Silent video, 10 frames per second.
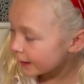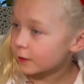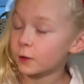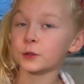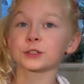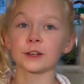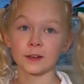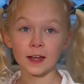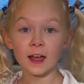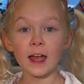the looks of
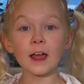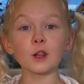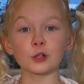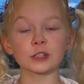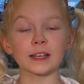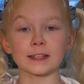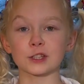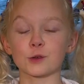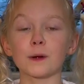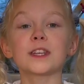it, it looks like it's
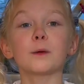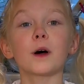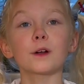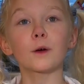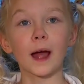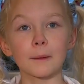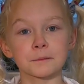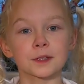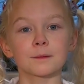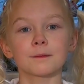21 grams.